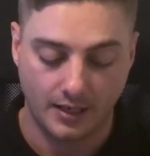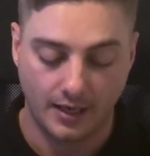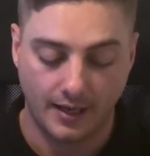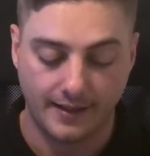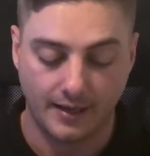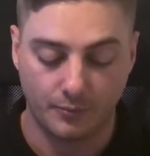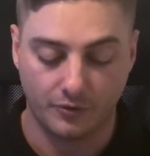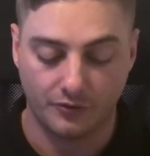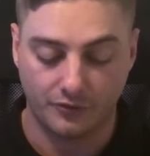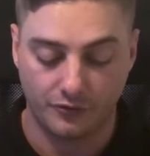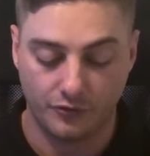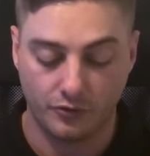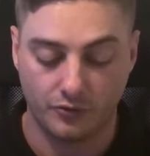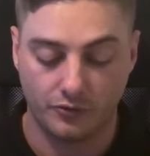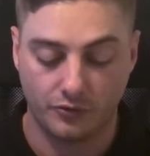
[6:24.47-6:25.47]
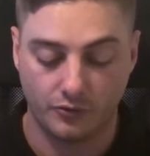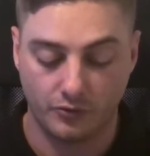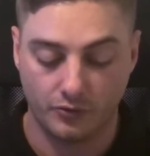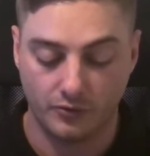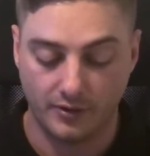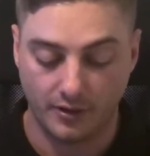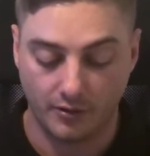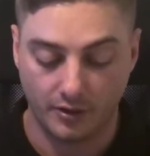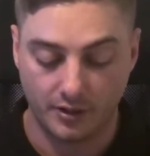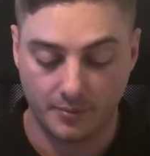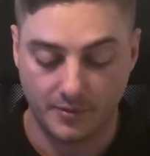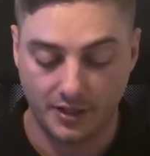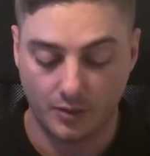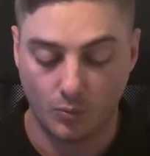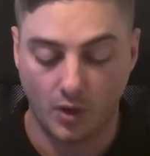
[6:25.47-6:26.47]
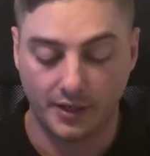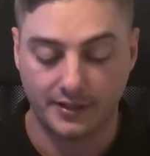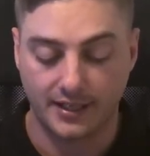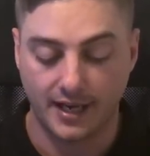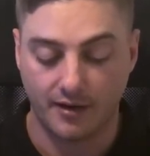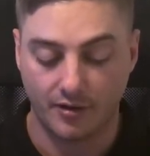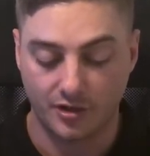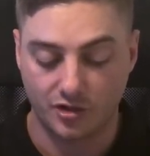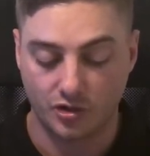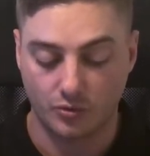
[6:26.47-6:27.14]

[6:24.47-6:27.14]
And that was due to there only being one garage